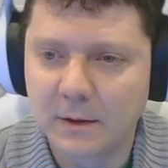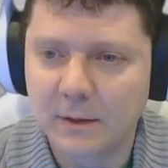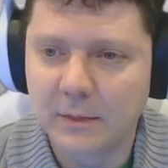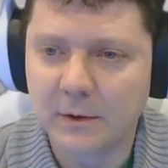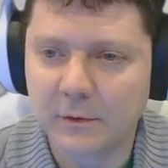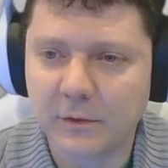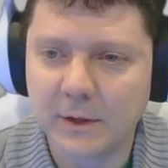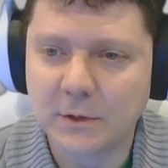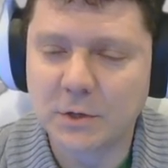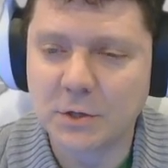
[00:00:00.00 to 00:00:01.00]
There's
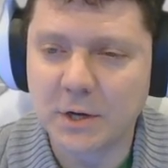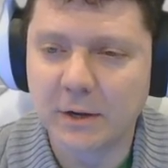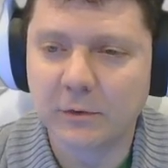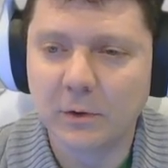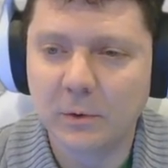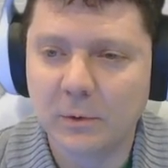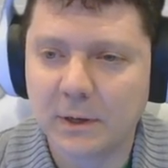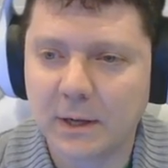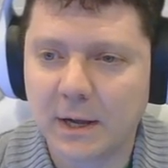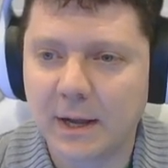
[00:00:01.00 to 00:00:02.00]
the
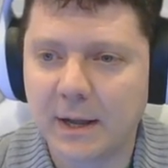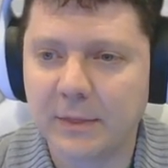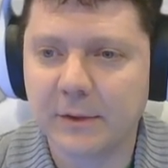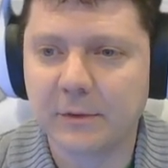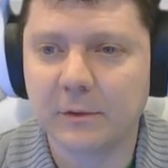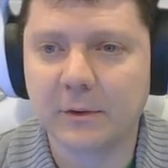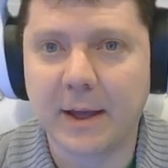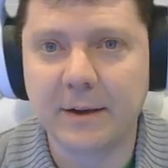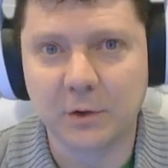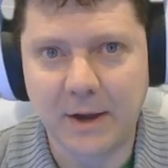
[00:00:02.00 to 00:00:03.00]
Chinjesu. This is
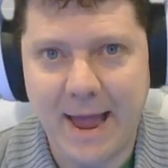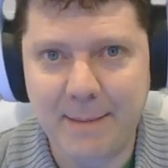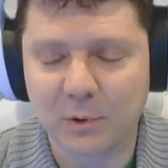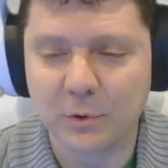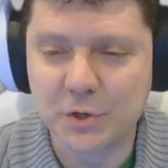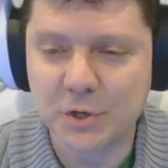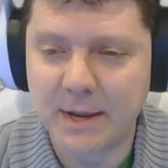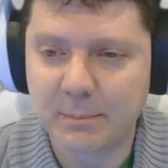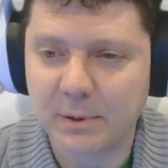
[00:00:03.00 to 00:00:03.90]
kind of your capital ship.